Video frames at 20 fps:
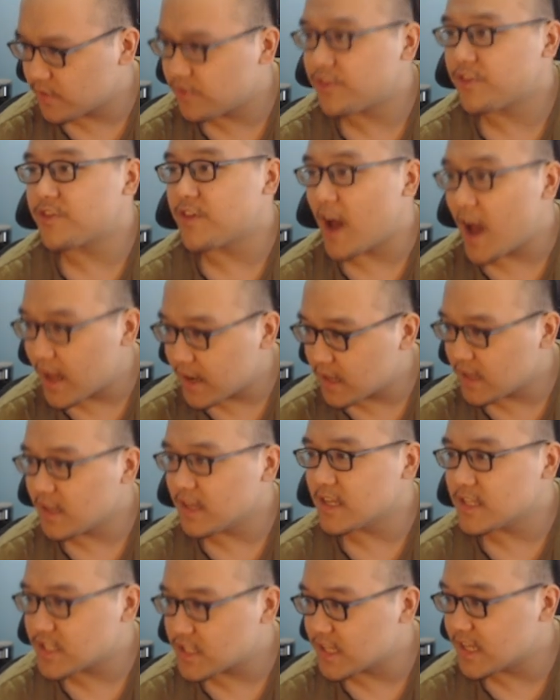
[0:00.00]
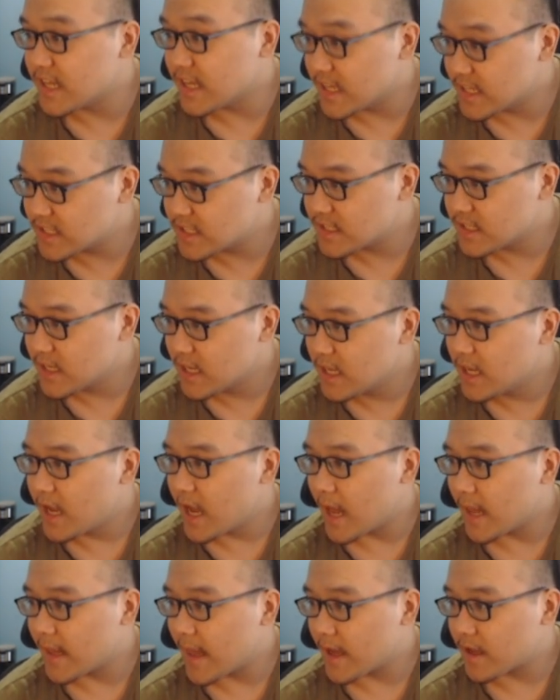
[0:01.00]
thoughtlessness
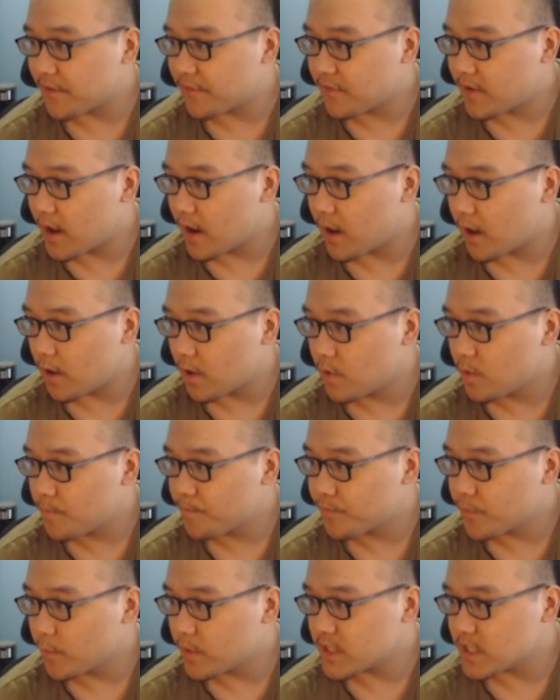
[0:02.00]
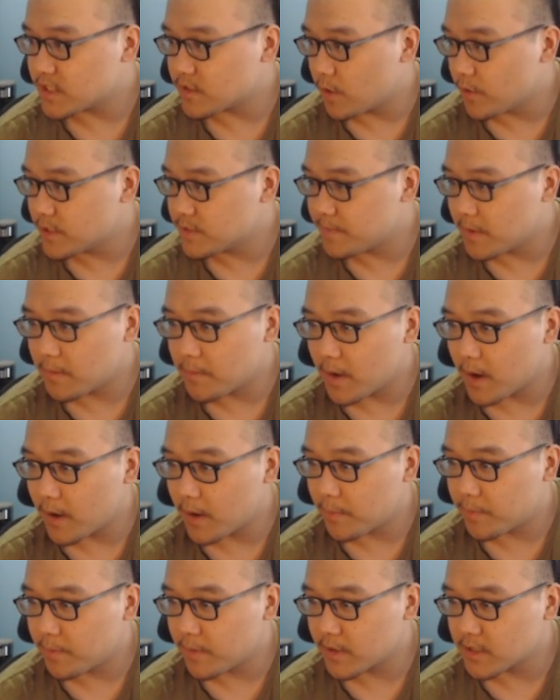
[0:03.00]
and lack of care, which has always been
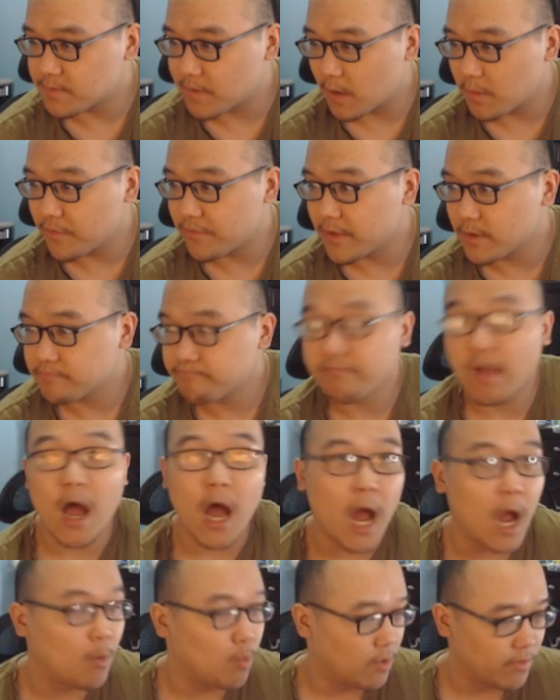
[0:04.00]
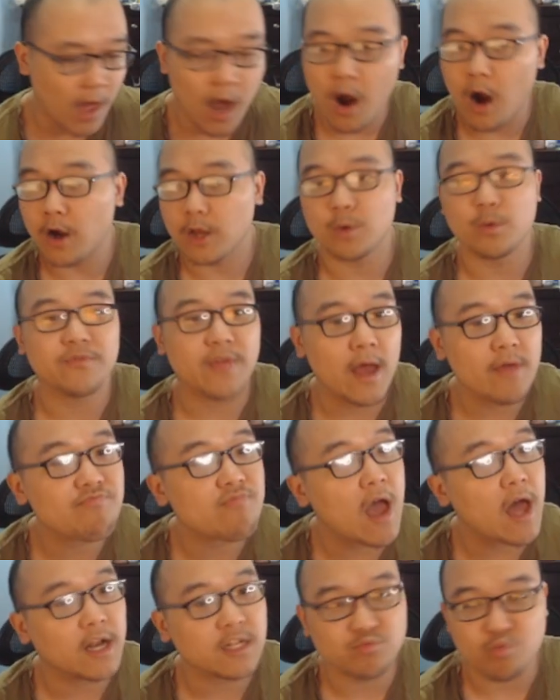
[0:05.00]
my biggest problem with them. I will not argue with that.
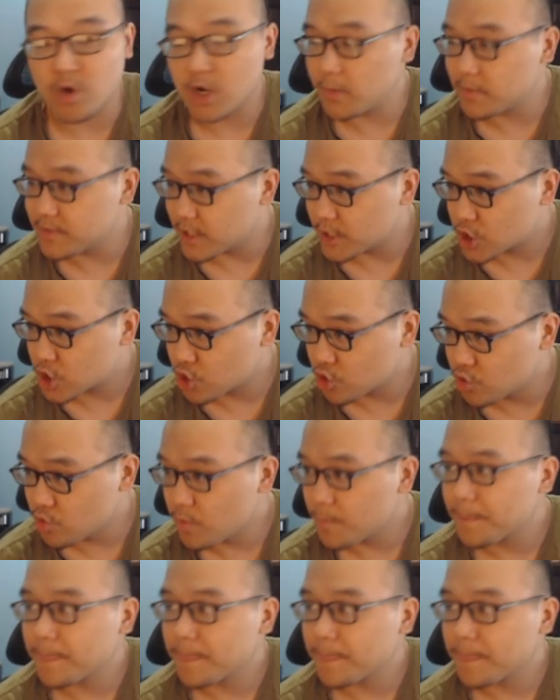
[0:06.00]
That is 100% true.